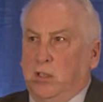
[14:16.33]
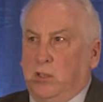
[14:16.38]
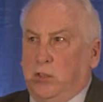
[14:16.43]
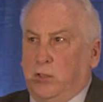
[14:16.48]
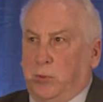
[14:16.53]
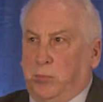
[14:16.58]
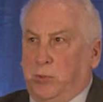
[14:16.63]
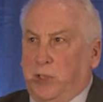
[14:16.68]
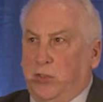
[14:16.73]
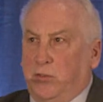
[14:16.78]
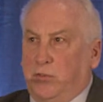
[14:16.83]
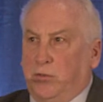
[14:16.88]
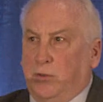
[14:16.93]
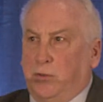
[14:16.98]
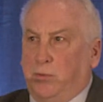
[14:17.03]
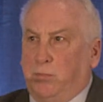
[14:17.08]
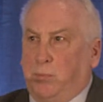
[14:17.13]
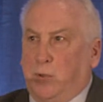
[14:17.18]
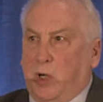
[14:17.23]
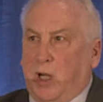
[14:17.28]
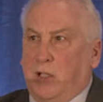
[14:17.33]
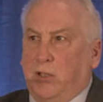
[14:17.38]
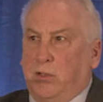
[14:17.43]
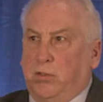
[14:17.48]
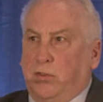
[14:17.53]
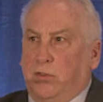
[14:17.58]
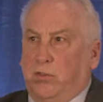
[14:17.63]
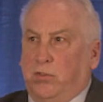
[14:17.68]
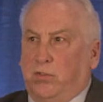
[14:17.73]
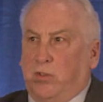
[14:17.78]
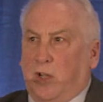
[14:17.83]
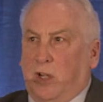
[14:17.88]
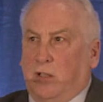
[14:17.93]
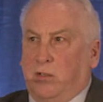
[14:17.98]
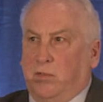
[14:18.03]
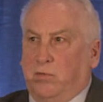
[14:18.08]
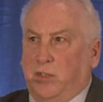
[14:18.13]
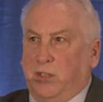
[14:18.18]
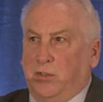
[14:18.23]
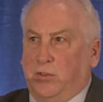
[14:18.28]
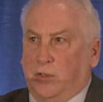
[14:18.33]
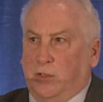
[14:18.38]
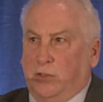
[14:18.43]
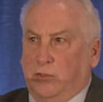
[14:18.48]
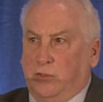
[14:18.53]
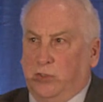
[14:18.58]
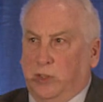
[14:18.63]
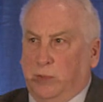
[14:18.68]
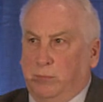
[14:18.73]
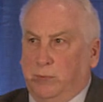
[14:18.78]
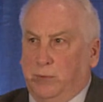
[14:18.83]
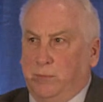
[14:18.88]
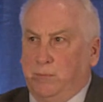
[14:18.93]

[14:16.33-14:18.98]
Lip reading: to be issued prior to the start of internship.